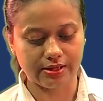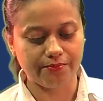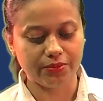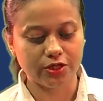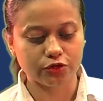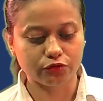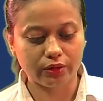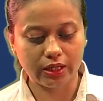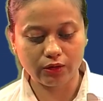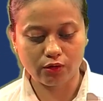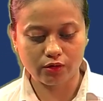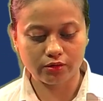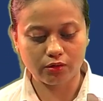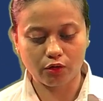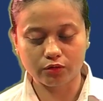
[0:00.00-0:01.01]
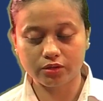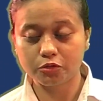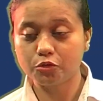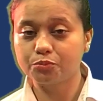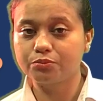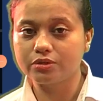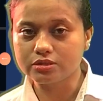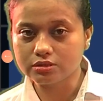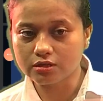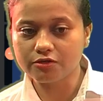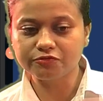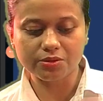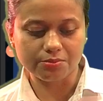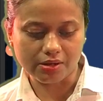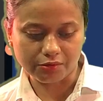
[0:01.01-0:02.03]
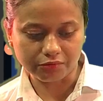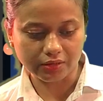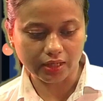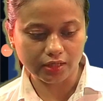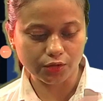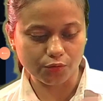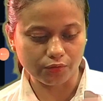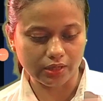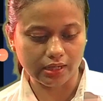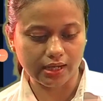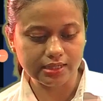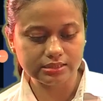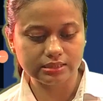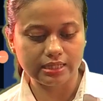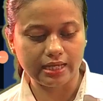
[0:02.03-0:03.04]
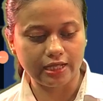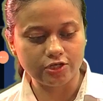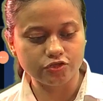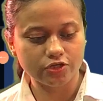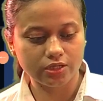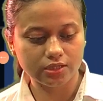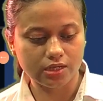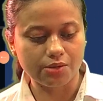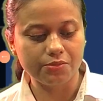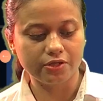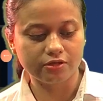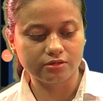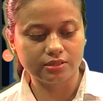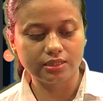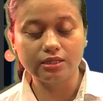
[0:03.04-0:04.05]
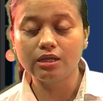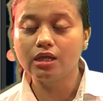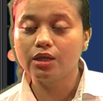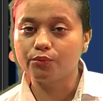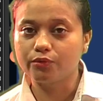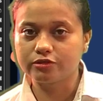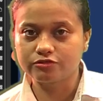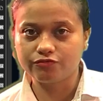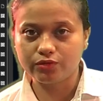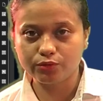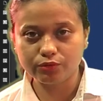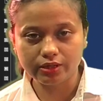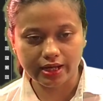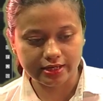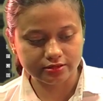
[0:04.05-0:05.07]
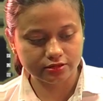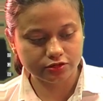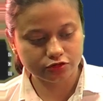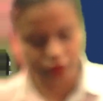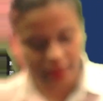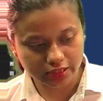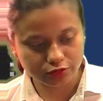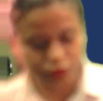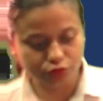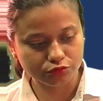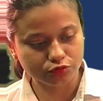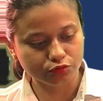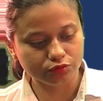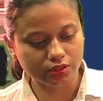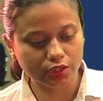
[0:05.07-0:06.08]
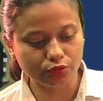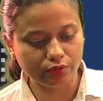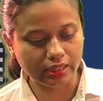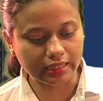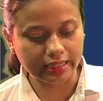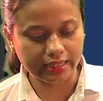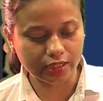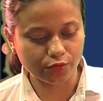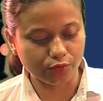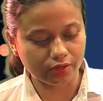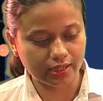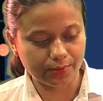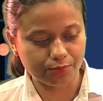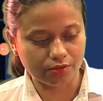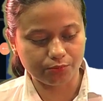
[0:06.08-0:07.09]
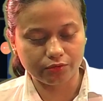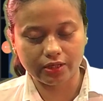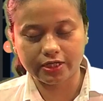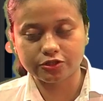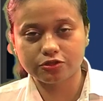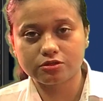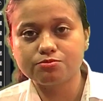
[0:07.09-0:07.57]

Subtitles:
So in order to preserve the mountain gorillas, the ancient community was viewed as a threat to the dwindling gorilla population.